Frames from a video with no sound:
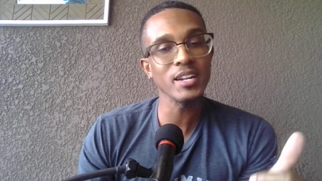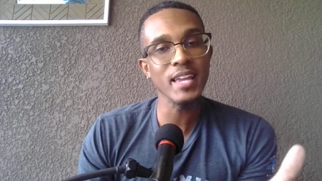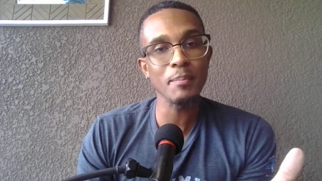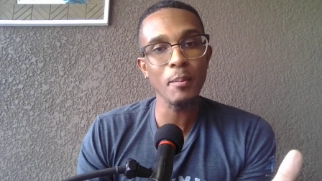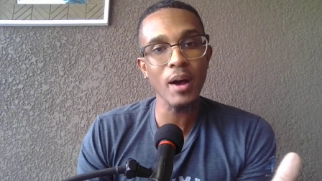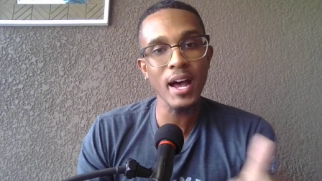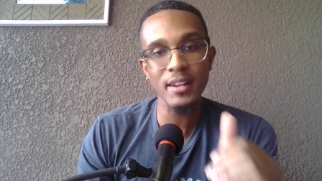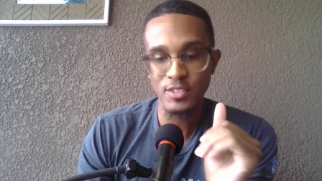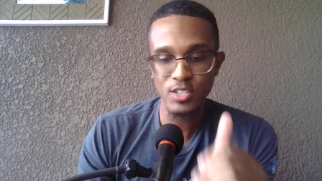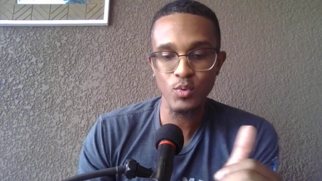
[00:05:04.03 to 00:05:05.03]
to keep in
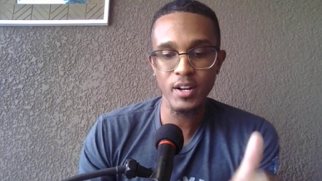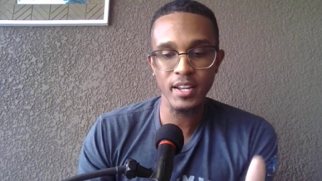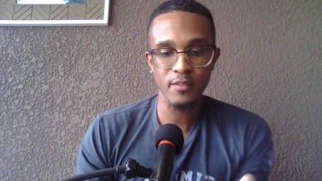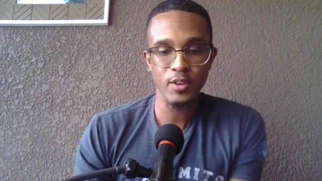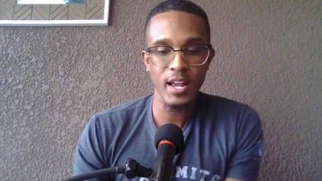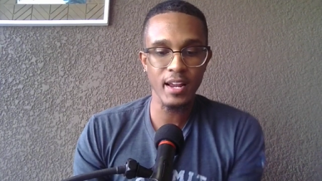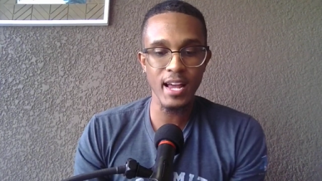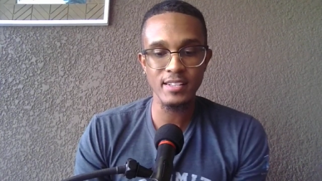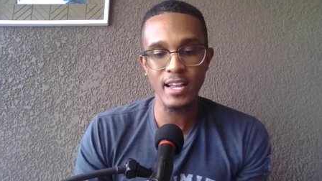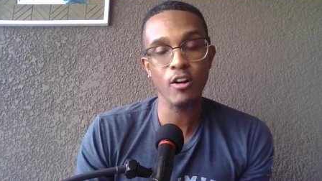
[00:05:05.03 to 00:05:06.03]
mind. Just wanted to give you
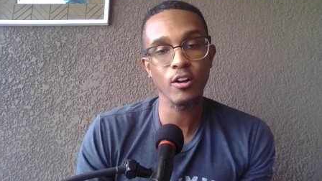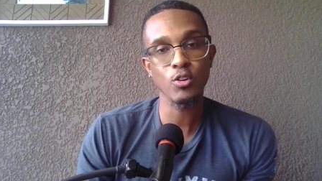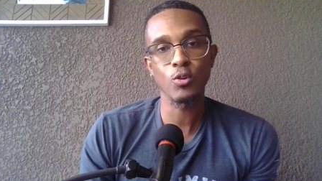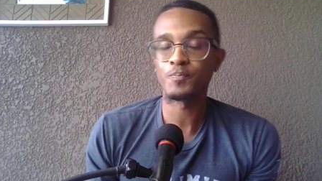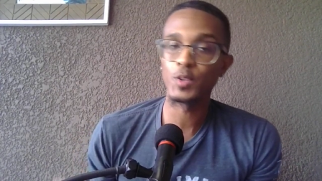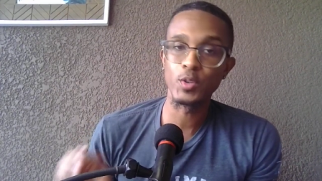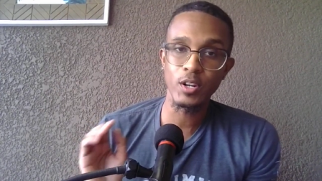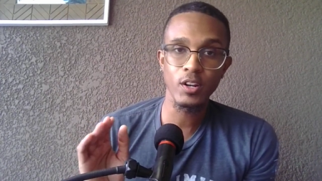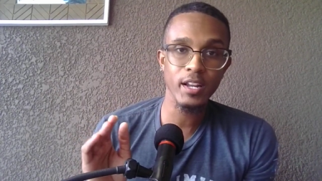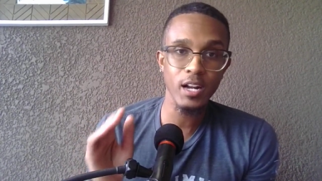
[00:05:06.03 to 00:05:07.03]
guys that article. You can
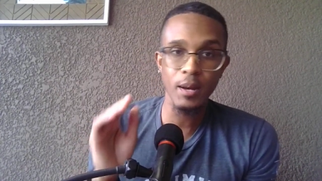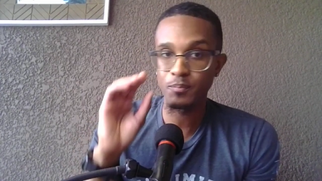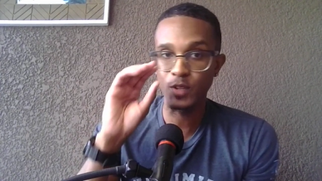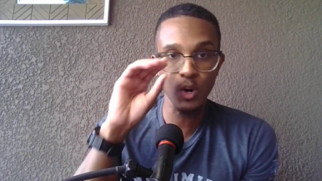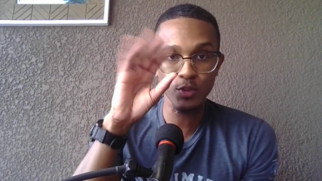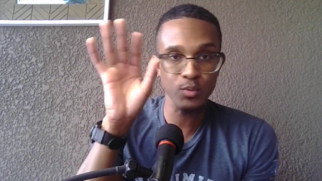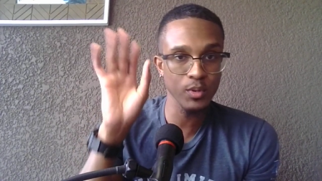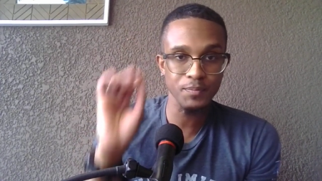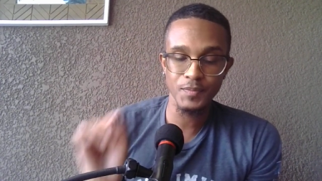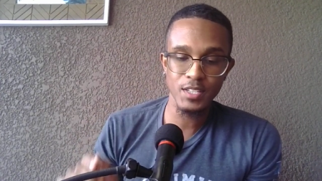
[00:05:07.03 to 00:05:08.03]
look it up, go through
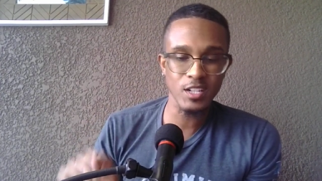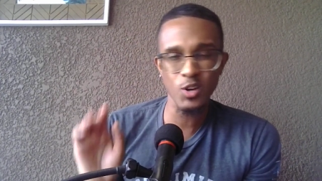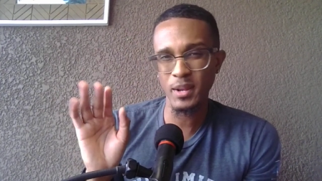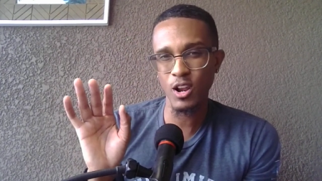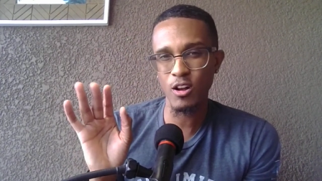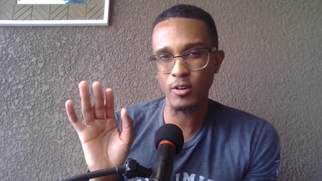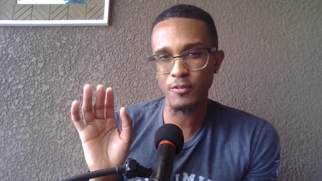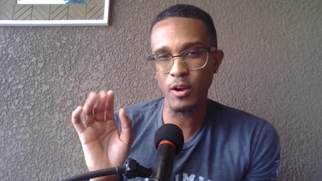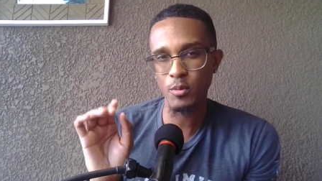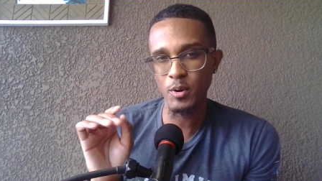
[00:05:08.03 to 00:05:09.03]
it. It's a little bit longer if
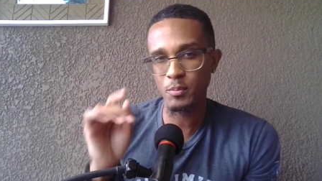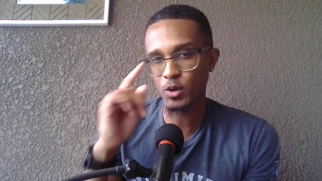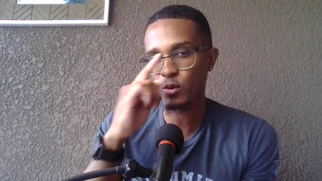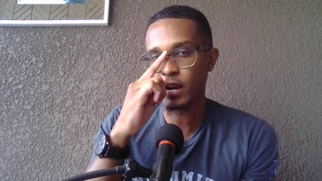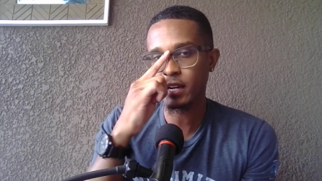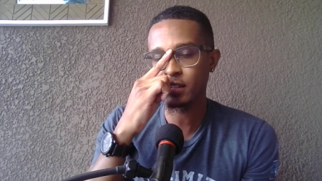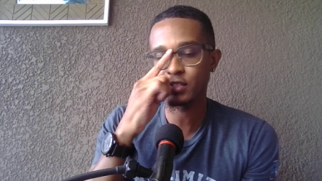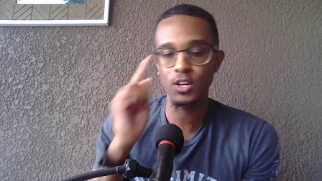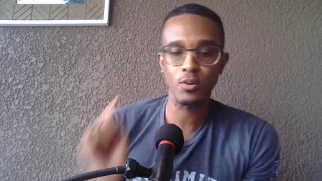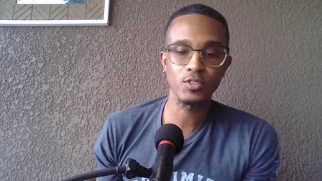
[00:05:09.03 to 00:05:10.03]
I remember correctly.
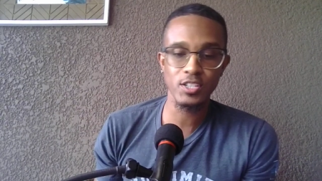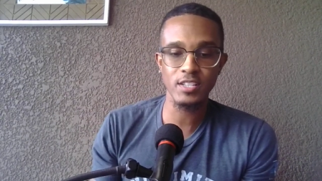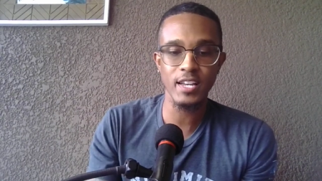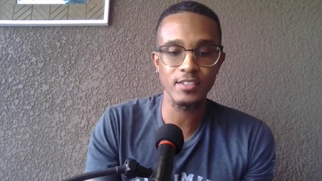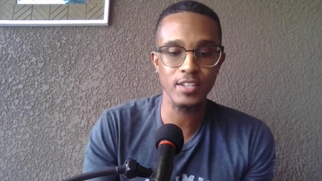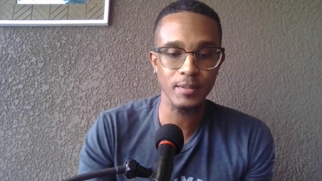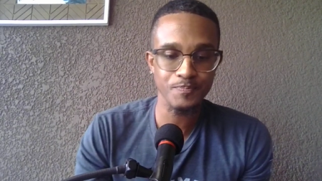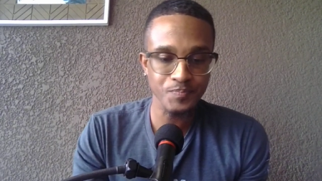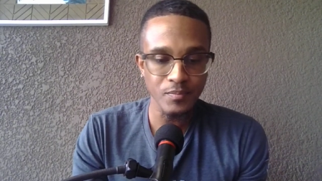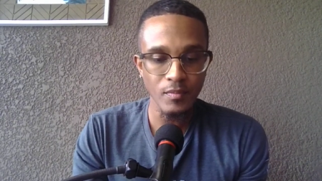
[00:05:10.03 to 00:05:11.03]
So, just as a heads up.
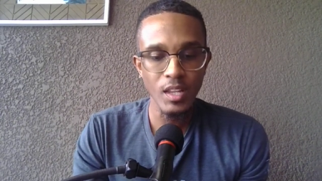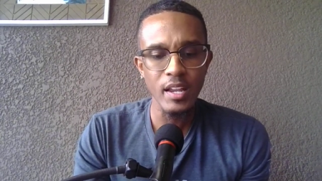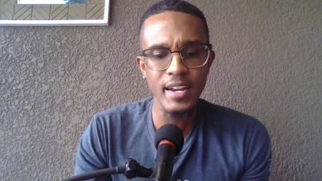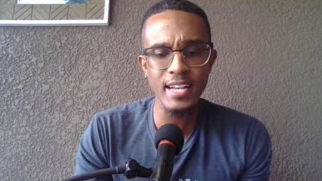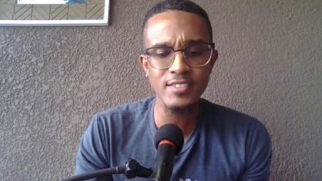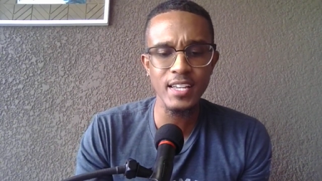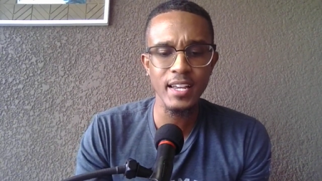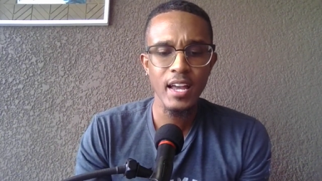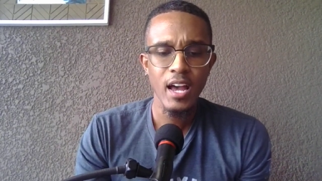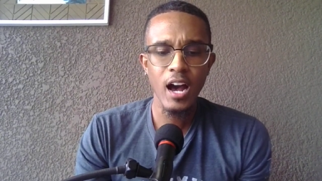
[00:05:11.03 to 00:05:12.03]
Next
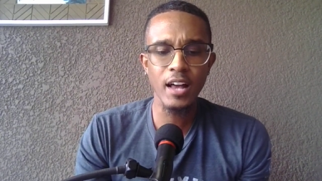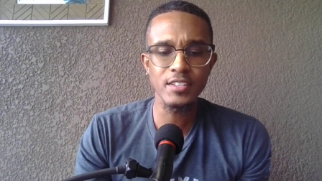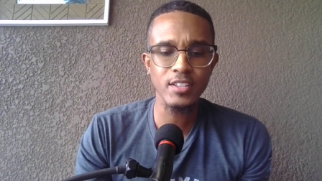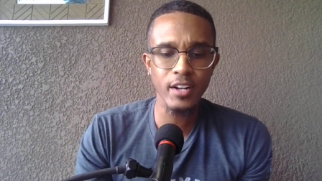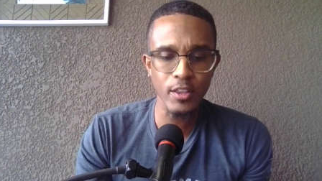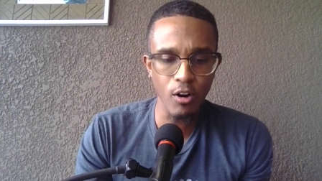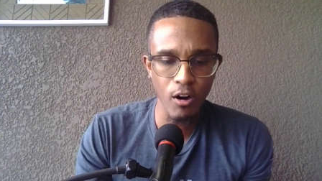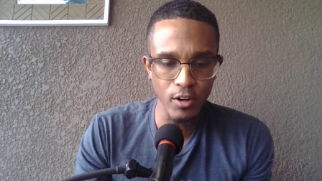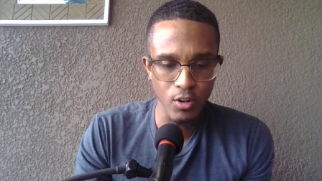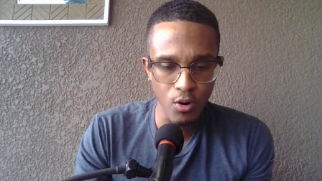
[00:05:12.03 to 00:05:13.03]
thing, uh, this is another
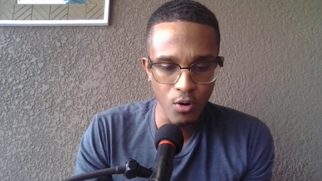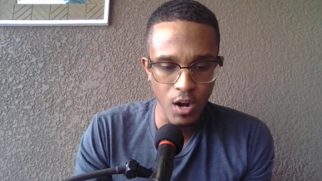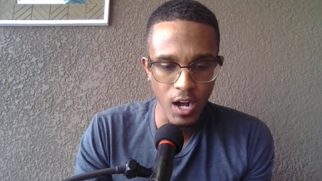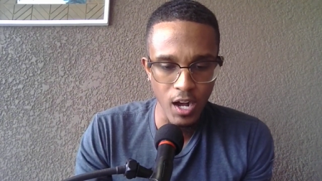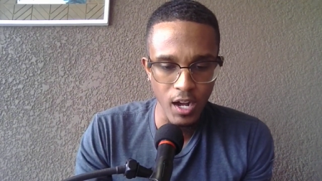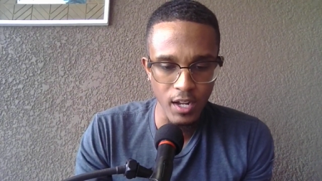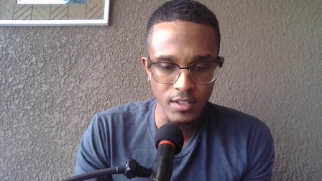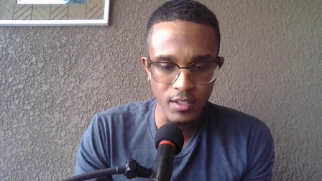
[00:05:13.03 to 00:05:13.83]
article. Uh,